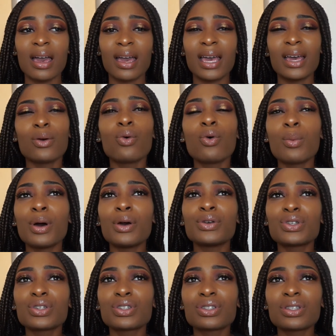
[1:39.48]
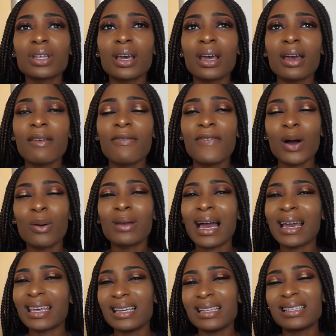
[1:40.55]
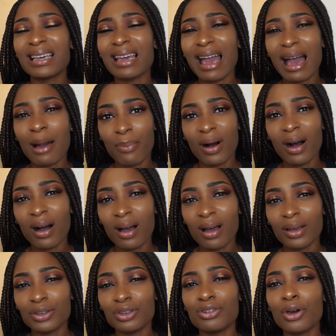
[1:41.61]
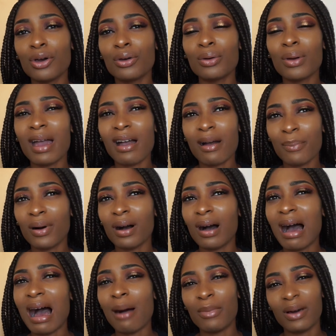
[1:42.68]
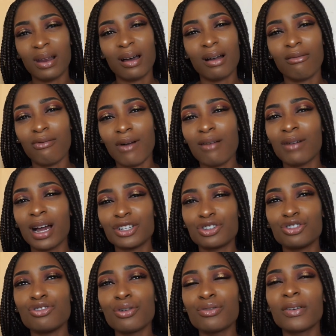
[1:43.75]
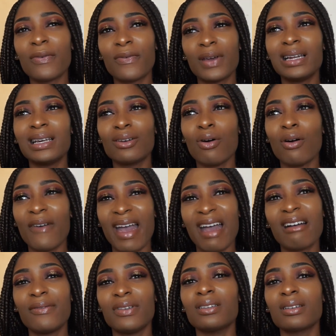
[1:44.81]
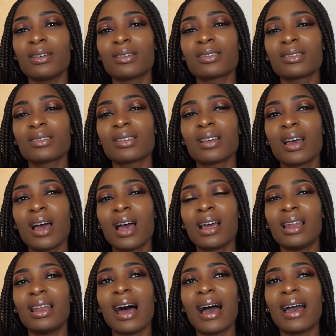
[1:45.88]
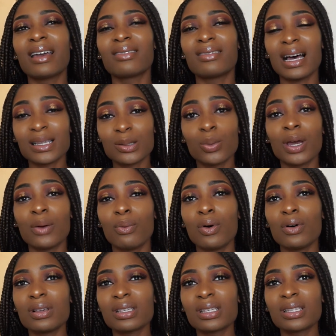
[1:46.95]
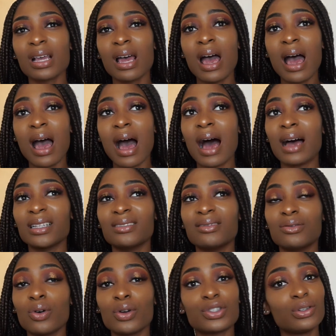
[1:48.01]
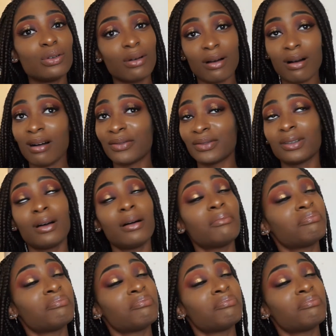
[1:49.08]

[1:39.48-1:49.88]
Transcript: it almost felt like eating eba. You know, eba, amala, ground rice. You know the feeling of heaviness. Like, that's what it was. And not too long after,